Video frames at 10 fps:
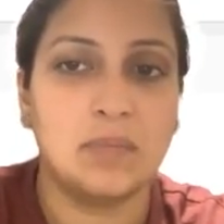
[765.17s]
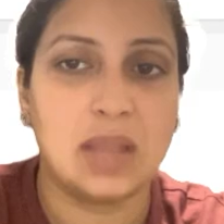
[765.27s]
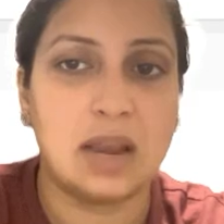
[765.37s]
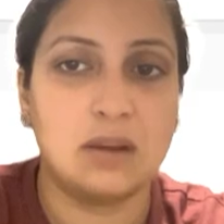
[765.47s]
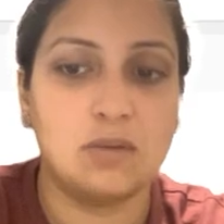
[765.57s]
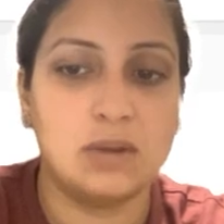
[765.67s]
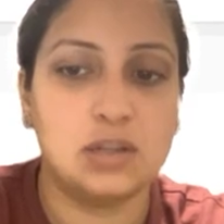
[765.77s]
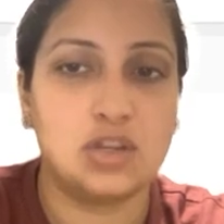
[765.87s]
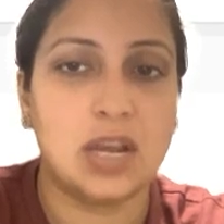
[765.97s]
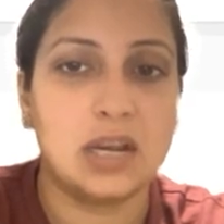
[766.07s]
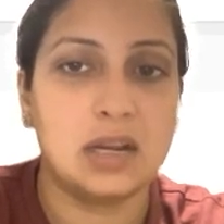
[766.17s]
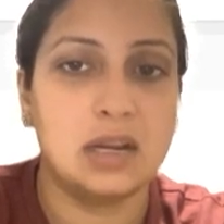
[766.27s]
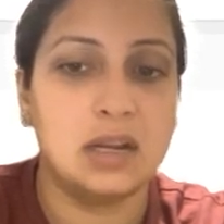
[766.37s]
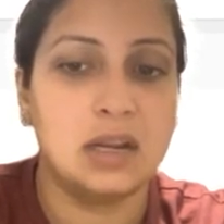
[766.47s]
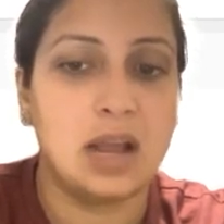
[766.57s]
and you will check
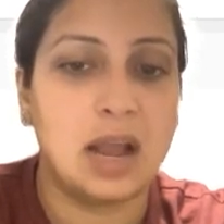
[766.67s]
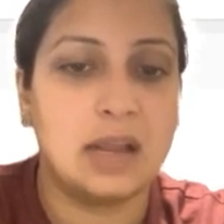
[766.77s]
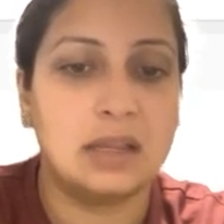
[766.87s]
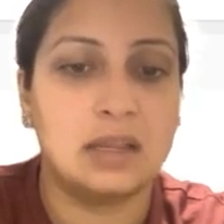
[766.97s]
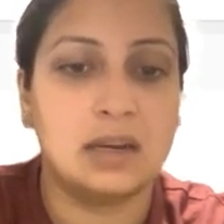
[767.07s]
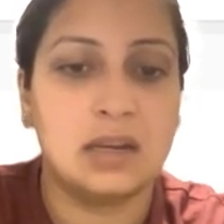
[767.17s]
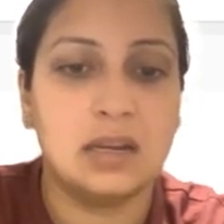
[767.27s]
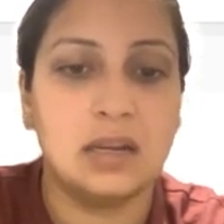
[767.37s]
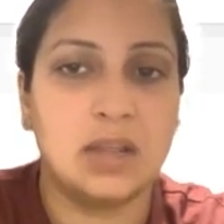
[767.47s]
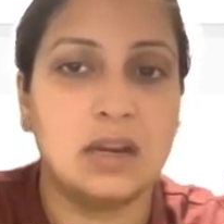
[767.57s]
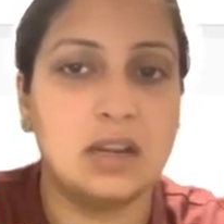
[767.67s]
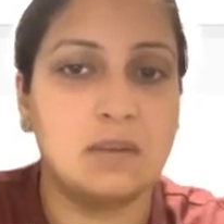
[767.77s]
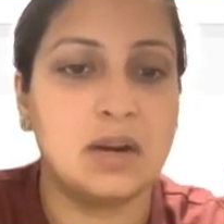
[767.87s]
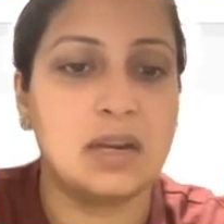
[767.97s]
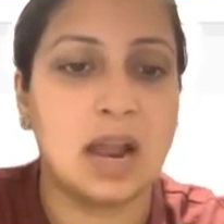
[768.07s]
I3,
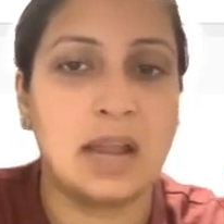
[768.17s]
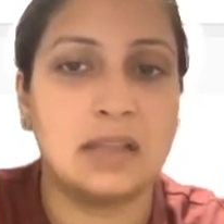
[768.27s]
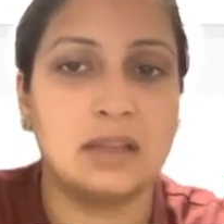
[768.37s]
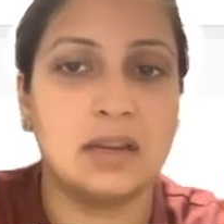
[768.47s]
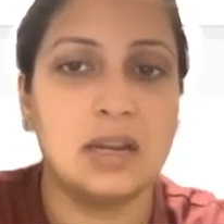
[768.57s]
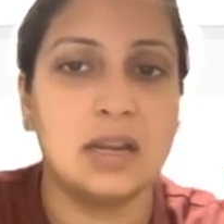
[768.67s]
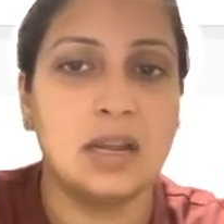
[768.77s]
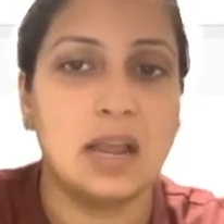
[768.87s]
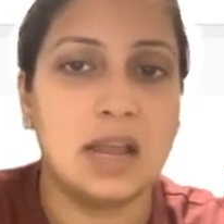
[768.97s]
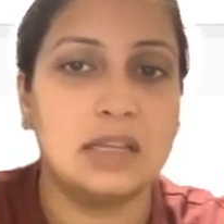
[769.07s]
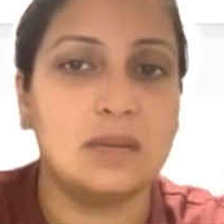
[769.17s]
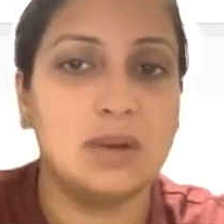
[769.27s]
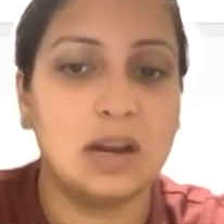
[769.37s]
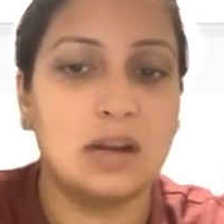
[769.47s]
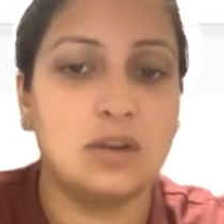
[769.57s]
increment I3, and
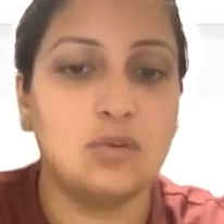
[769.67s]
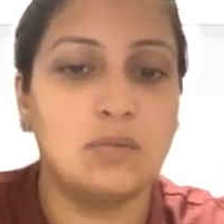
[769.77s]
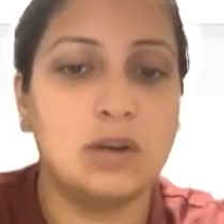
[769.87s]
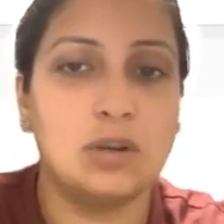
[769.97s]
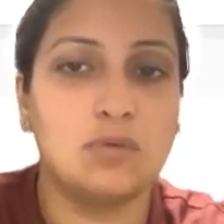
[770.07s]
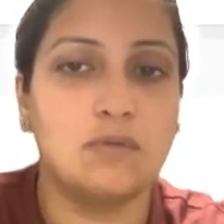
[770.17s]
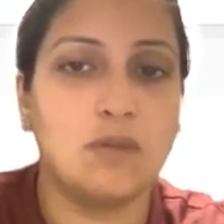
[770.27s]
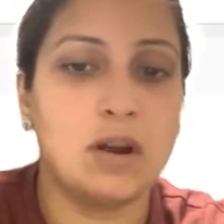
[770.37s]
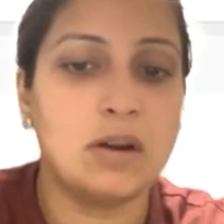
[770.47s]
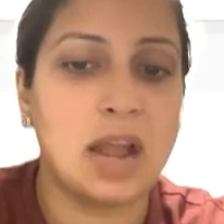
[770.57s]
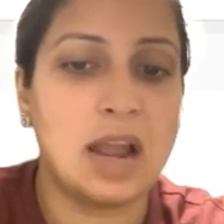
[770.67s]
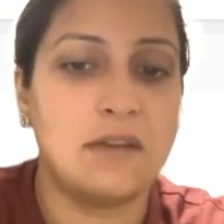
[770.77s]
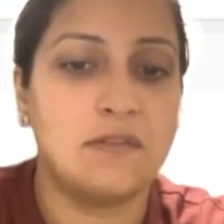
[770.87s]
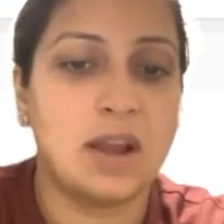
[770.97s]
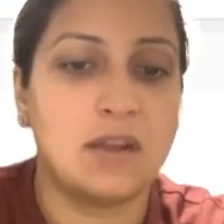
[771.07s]
similarly you will do for
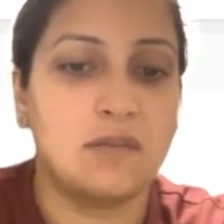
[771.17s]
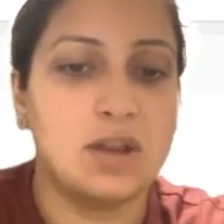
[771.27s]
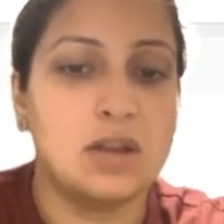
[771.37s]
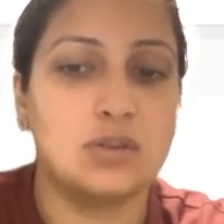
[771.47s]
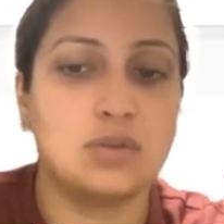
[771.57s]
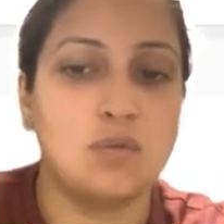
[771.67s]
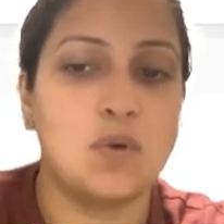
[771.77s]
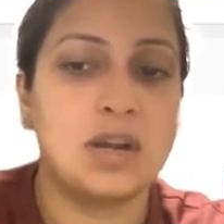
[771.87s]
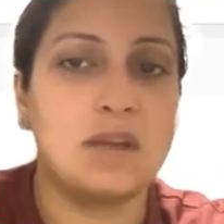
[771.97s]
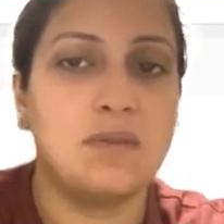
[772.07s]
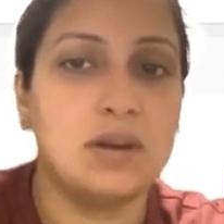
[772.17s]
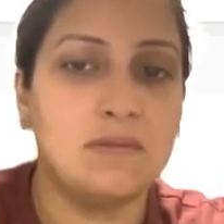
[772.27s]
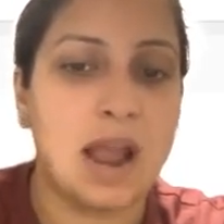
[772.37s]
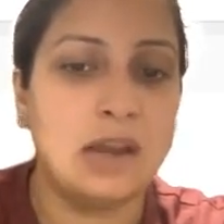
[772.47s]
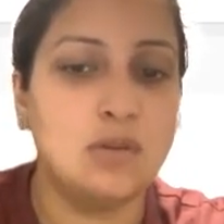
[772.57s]
I5. So whatever
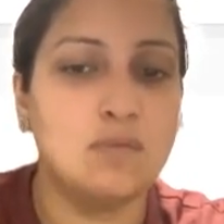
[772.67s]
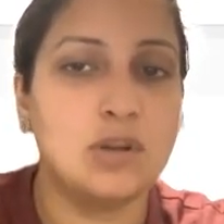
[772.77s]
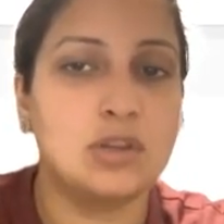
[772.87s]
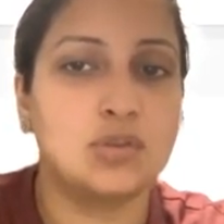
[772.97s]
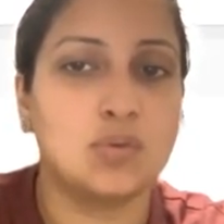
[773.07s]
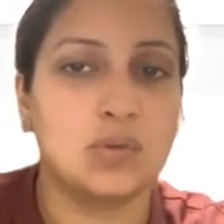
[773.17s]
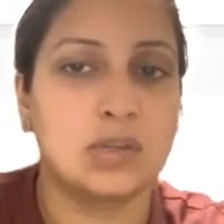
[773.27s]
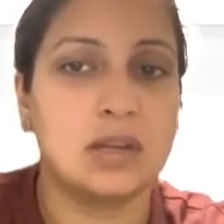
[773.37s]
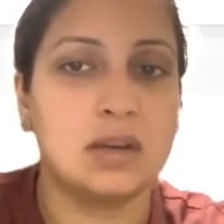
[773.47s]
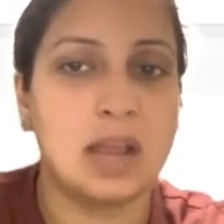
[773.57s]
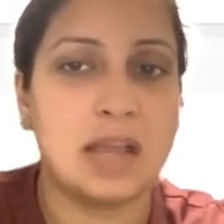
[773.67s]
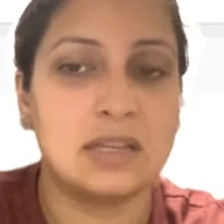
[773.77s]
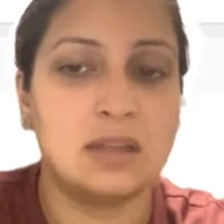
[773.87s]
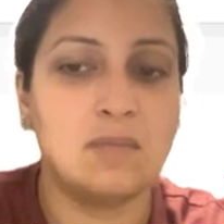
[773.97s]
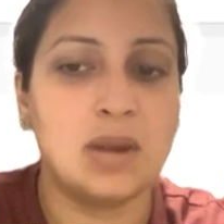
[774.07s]
value was chosen as
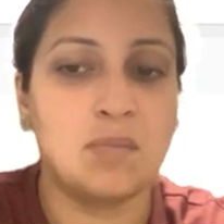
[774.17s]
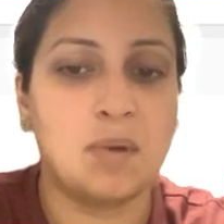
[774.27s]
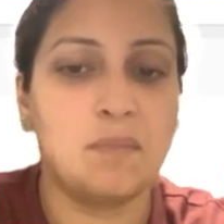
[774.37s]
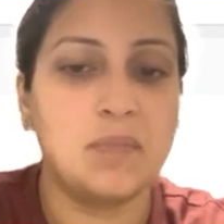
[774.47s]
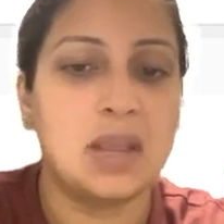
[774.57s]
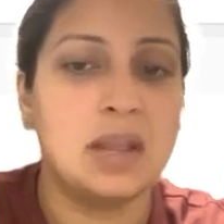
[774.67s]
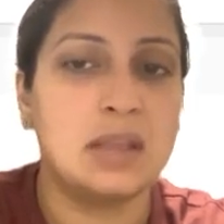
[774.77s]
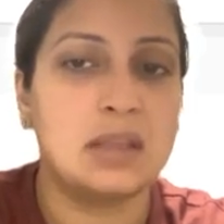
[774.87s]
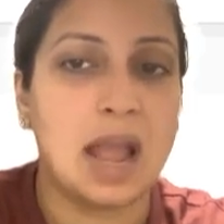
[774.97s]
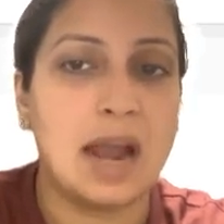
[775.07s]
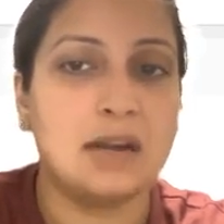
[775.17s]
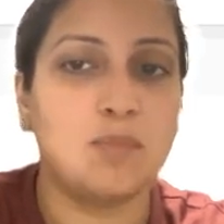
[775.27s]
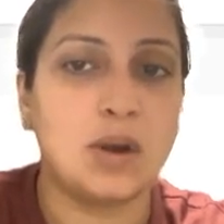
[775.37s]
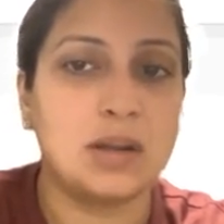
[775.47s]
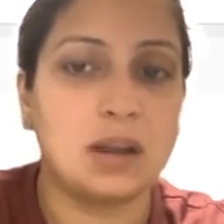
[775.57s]
the minimum, that
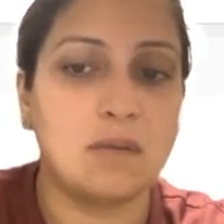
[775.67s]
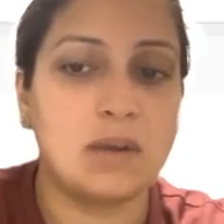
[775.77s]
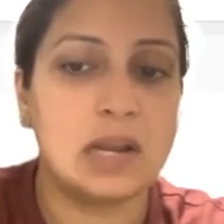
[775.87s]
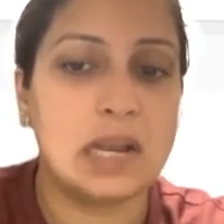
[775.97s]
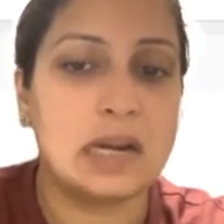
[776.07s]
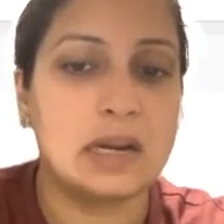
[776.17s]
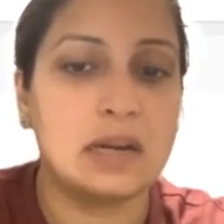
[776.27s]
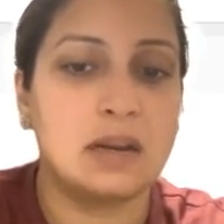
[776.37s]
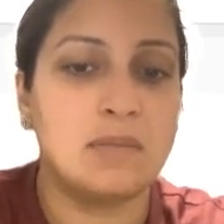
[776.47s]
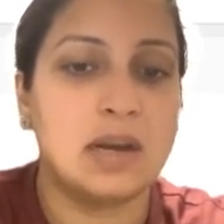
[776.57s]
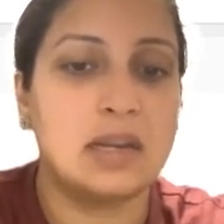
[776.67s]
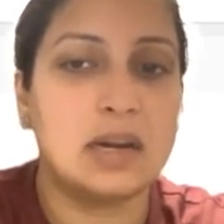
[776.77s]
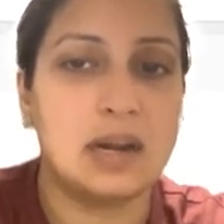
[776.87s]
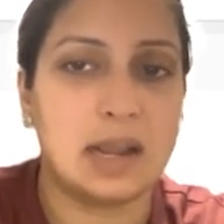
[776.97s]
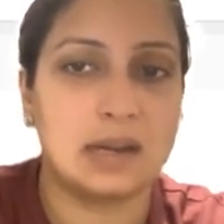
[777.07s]
pointer will get
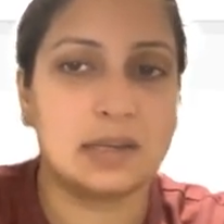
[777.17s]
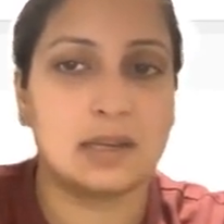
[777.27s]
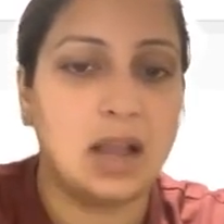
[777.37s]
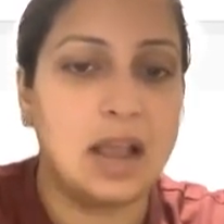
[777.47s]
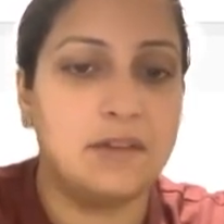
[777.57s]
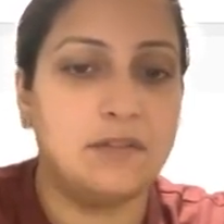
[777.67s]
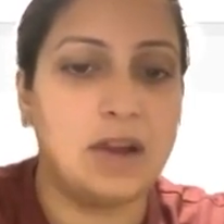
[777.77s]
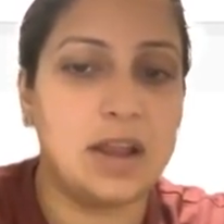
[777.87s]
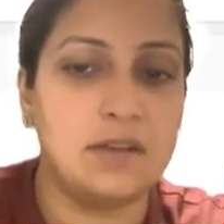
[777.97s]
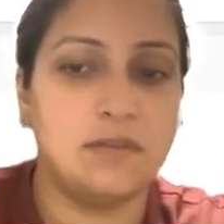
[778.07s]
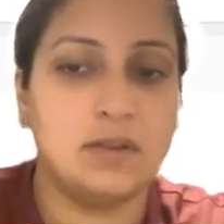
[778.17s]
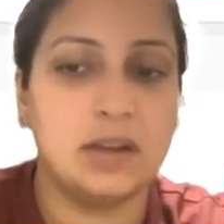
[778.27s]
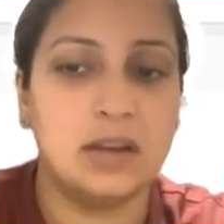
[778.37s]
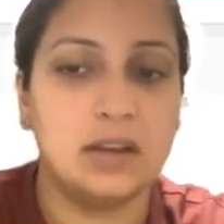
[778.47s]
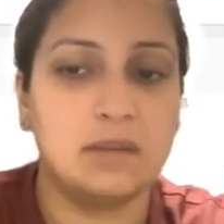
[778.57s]
incremented next. I5
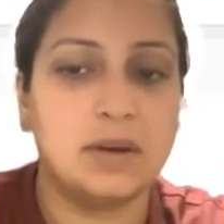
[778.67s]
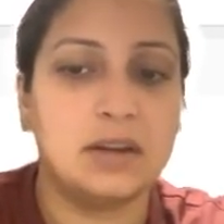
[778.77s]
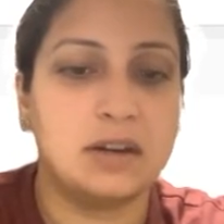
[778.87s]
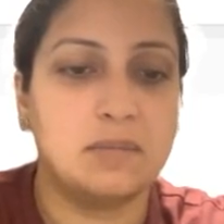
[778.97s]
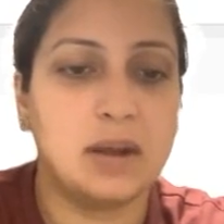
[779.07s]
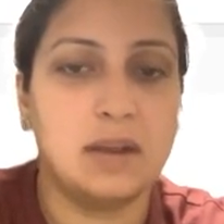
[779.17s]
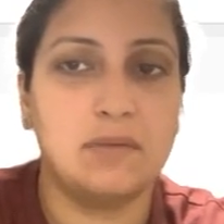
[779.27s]
incremented by.